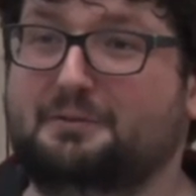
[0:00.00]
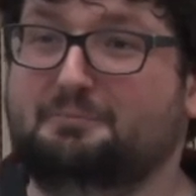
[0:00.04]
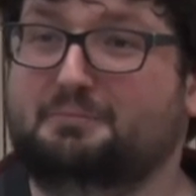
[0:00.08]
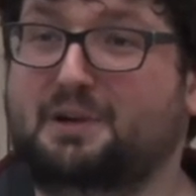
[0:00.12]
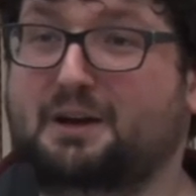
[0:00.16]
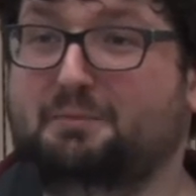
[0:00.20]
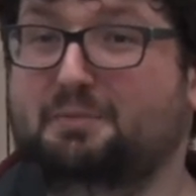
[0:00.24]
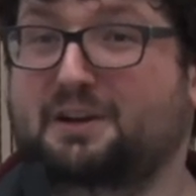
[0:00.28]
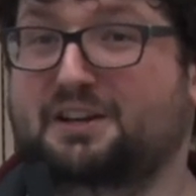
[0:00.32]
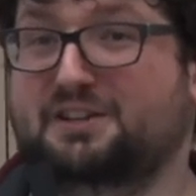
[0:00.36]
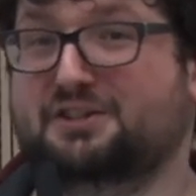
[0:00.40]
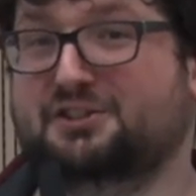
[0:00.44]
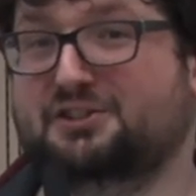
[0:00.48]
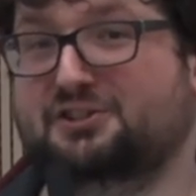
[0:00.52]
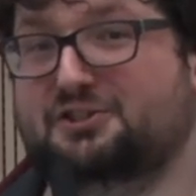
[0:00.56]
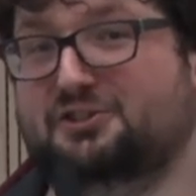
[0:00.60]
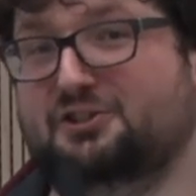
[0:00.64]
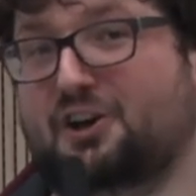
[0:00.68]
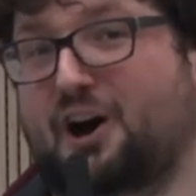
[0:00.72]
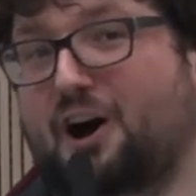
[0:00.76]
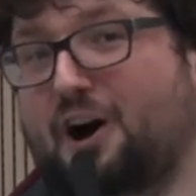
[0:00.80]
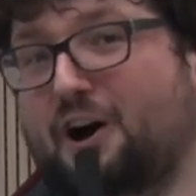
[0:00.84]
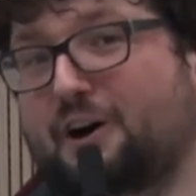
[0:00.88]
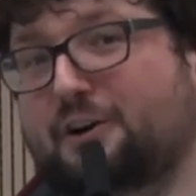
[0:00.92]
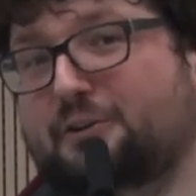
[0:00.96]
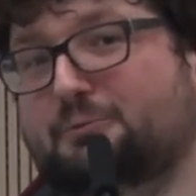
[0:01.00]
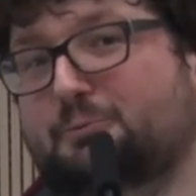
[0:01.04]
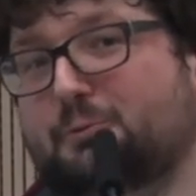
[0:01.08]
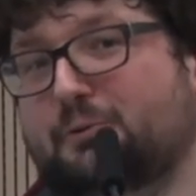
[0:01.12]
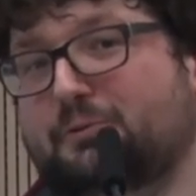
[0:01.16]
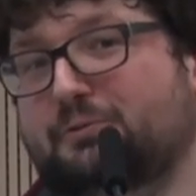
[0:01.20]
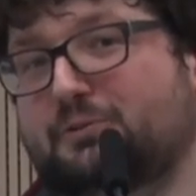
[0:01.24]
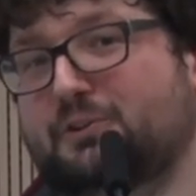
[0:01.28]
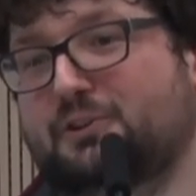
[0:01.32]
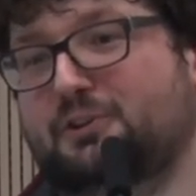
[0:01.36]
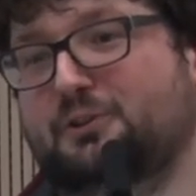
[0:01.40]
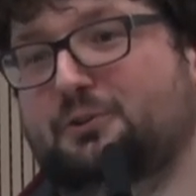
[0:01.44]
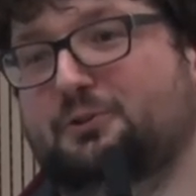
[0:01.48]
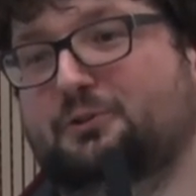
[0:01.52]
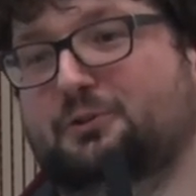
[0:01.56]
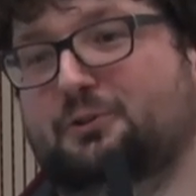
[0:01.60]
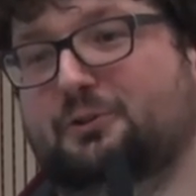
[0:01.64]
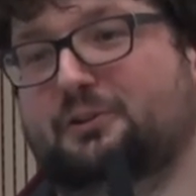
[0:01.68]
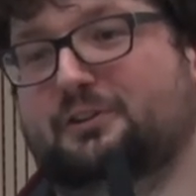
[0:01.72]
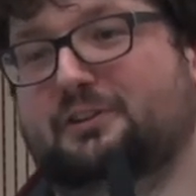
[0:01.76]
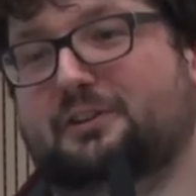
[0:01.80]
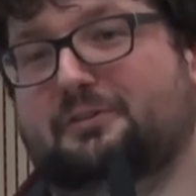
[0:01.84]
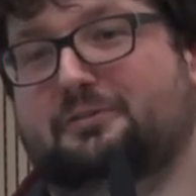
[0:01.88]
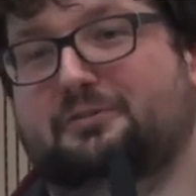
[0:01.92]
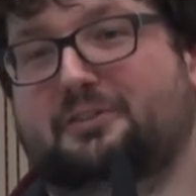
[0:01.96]
maybe start with the user
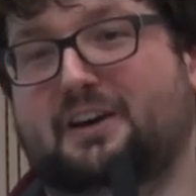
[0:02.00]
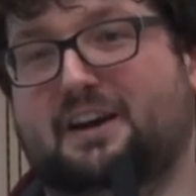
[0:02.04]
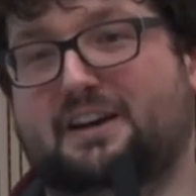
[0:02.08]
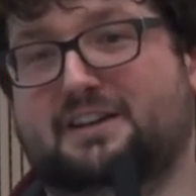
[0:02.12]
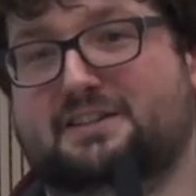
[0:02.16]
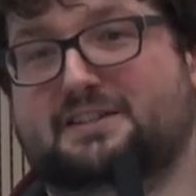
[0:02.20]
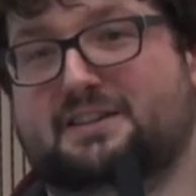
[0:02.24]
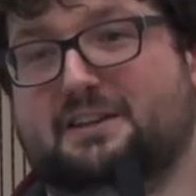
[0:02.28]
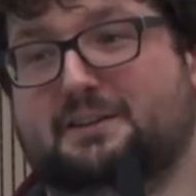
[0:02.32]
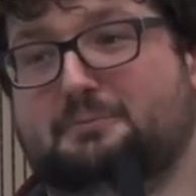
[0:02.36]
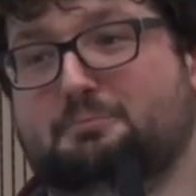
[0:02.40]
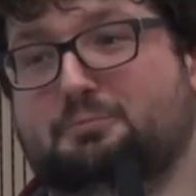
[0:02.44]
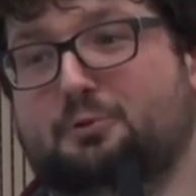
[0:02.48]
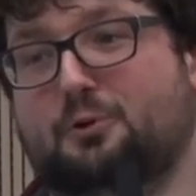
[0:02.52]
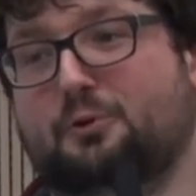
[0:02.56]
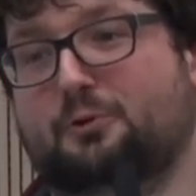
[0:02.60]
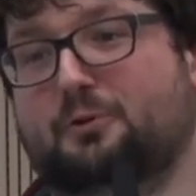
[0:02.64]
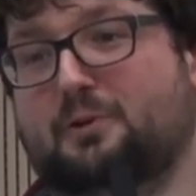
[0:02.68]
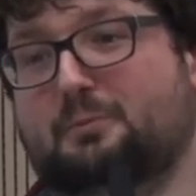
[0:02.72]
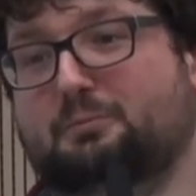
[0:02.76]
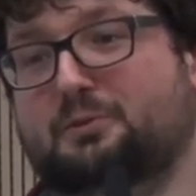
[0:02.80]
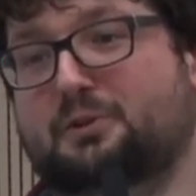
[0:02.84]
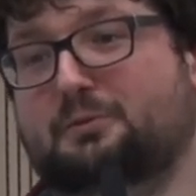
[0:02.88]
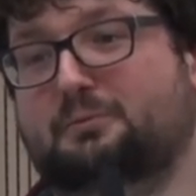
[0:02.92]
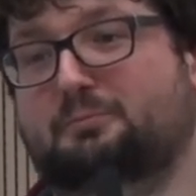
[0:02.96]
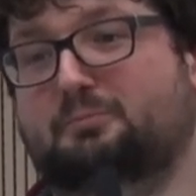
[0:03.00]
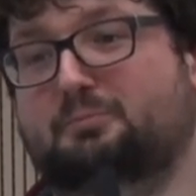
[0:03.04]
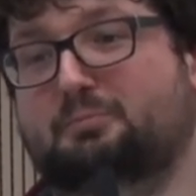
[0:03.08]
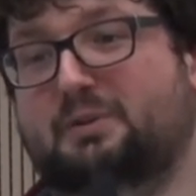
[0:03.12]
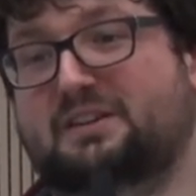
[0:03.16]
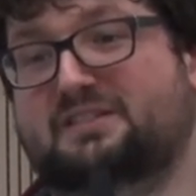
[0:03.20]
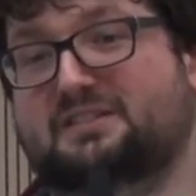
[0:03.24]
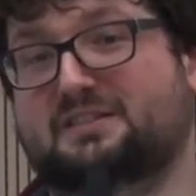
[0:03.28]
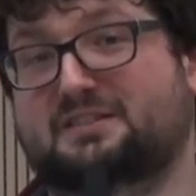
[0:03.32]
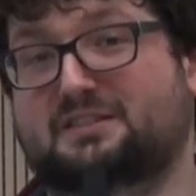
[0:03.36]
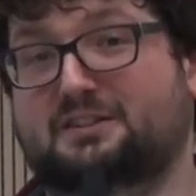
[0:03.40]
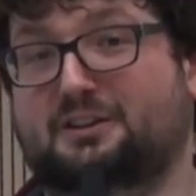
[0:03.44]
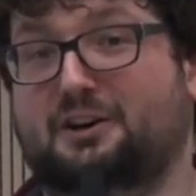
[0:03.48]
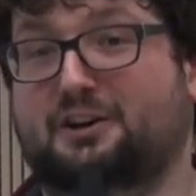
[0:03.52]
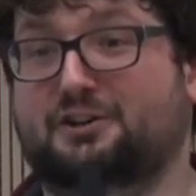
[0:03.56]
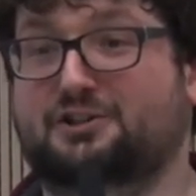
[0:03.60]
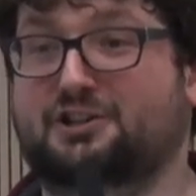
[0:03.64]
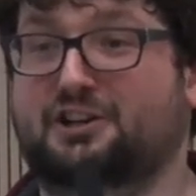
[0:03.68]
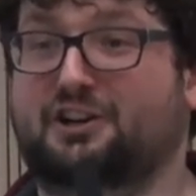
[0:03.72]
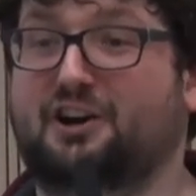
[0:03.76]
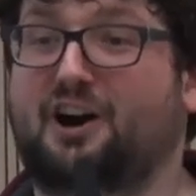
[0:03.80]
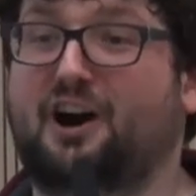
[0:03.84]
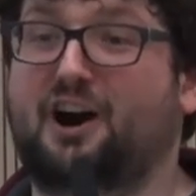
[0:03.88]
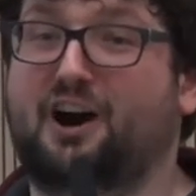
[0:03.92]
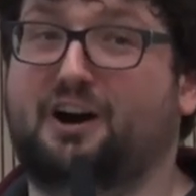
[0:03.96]
interface and program the business
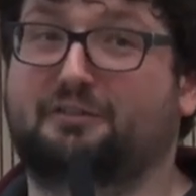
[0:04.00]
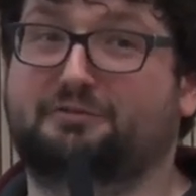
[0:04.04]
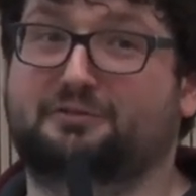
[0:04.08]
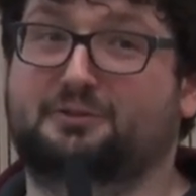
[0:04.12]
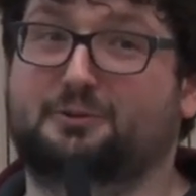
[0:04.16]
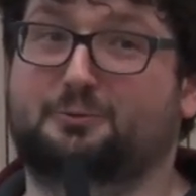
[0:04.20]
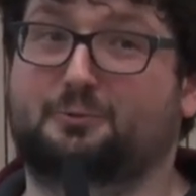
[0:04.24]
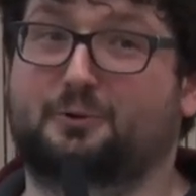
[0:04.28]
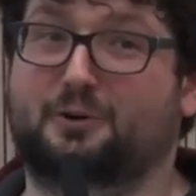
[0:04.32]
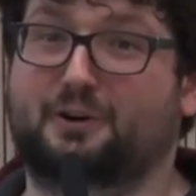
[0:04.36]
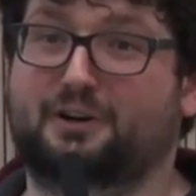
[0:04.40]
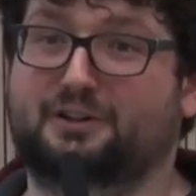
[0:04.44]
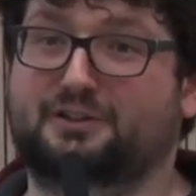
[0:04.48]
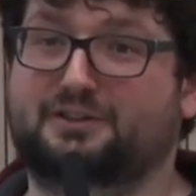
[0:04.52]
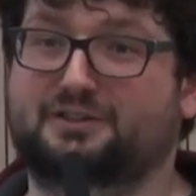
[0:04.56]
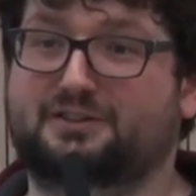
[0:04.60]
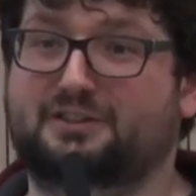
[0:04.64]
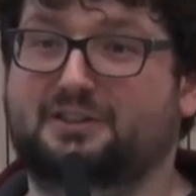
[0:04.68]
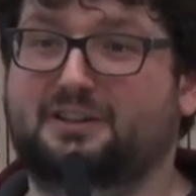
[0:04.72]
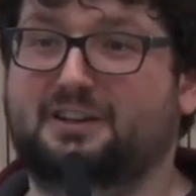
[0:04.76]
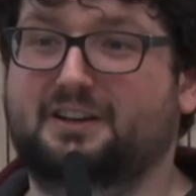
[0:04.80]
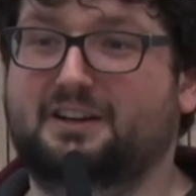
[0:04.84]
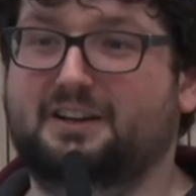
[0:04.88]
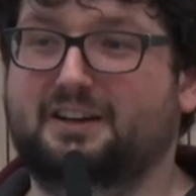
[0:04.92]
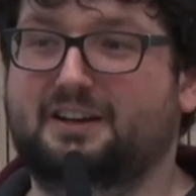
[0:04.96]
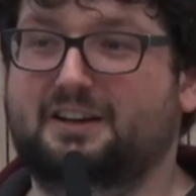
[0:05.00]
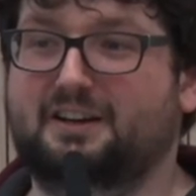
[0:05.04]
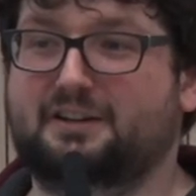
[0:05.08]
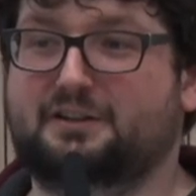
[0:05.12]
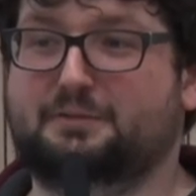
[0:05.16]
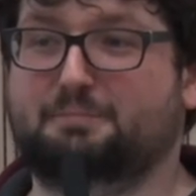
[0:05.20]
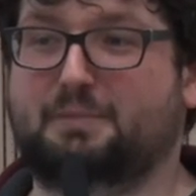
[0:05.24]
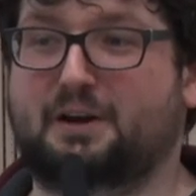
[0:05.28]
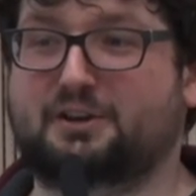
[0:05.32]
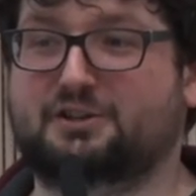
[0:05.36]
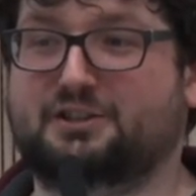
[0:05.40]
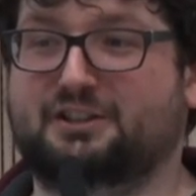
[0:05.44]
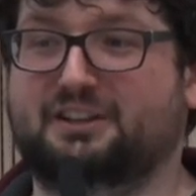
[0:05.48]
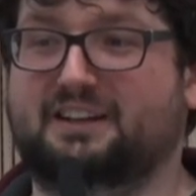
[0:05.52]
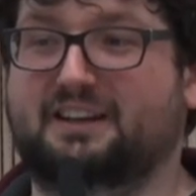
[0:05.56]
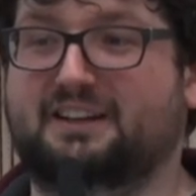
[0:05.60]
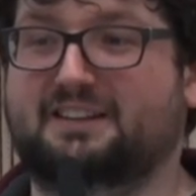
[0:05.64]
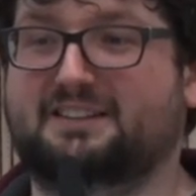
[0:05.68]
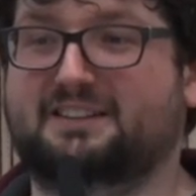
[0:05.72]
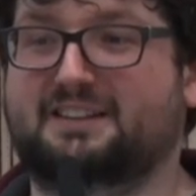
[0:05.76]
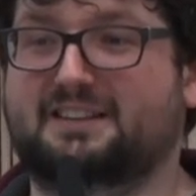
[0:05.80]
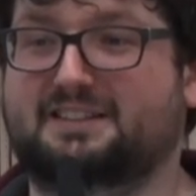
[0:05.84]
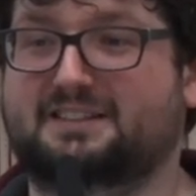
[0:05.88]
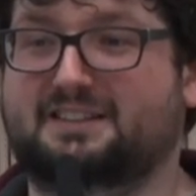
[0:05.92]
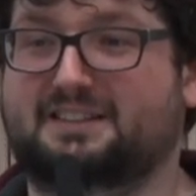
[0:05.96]
logic afterwards, especially
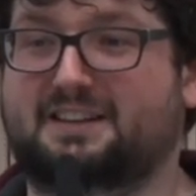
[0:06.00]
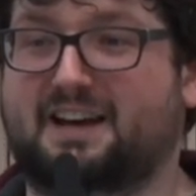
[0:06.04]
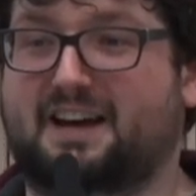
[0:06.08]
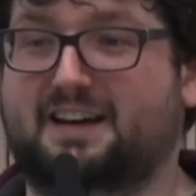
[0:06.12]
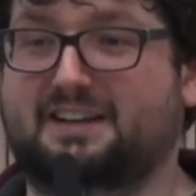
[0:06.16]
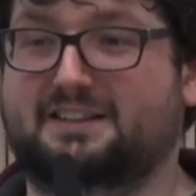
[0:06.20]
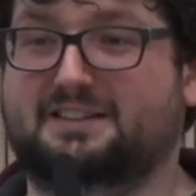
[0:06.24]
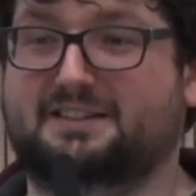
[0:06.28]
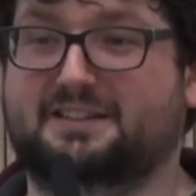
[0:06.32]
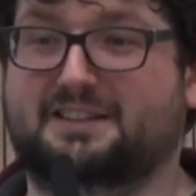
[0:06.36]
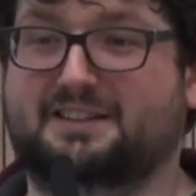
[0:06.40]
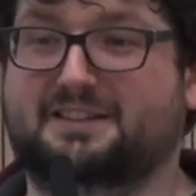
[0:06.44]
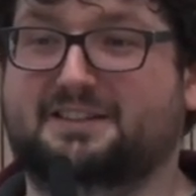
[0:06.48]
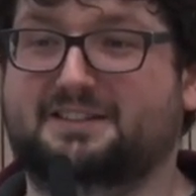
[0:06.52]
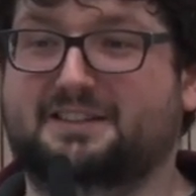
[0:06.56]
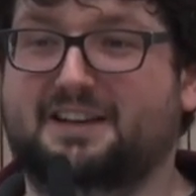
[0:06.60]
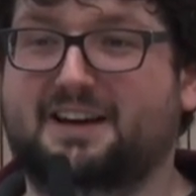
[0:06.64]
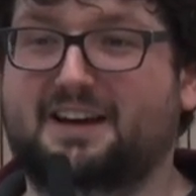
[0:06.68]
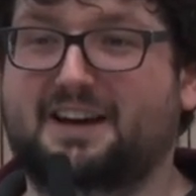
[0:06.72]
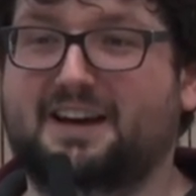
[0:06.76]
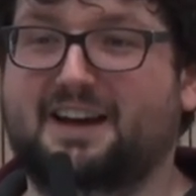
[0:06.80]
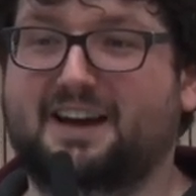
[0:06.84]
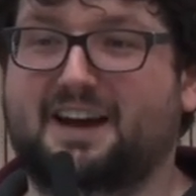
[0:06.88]
in these cases.